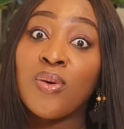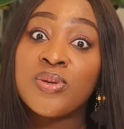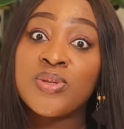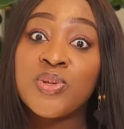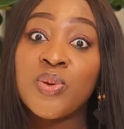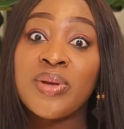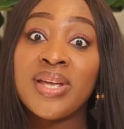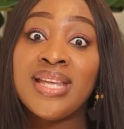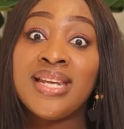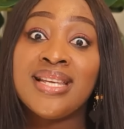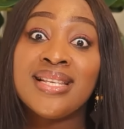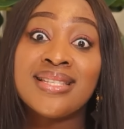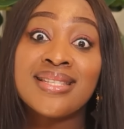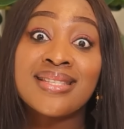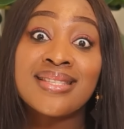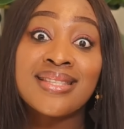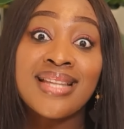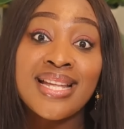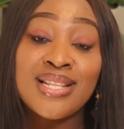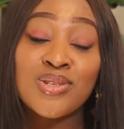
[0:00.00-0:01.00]
also in a
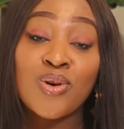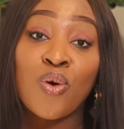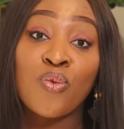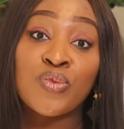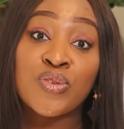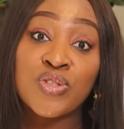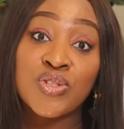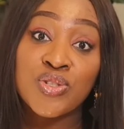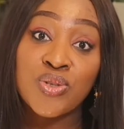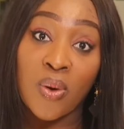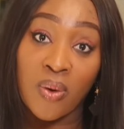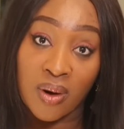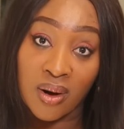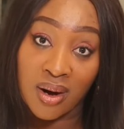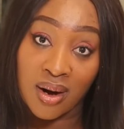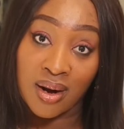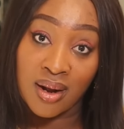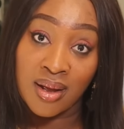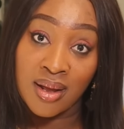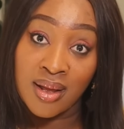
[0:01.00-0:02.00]
state of
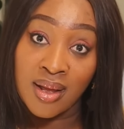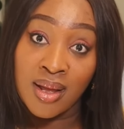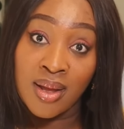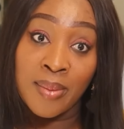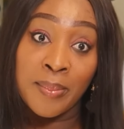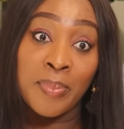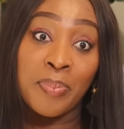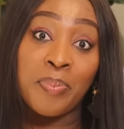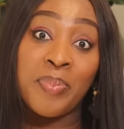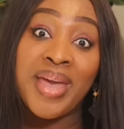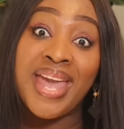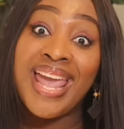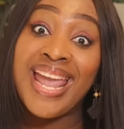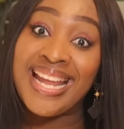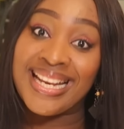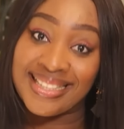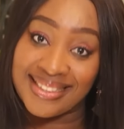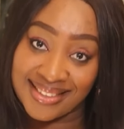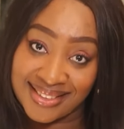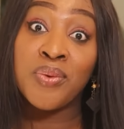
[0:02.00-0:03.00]
shock,
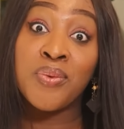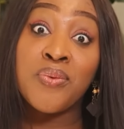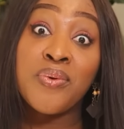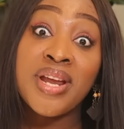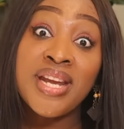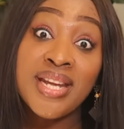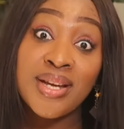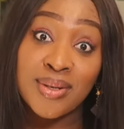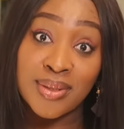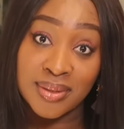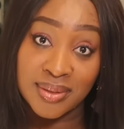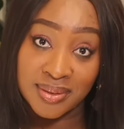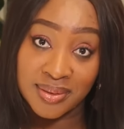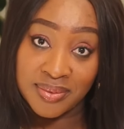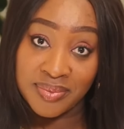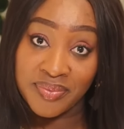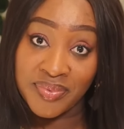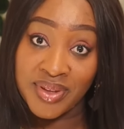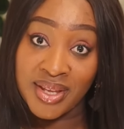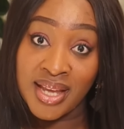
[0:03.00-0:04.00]
pain,
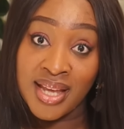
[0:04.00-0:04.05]
ridicule,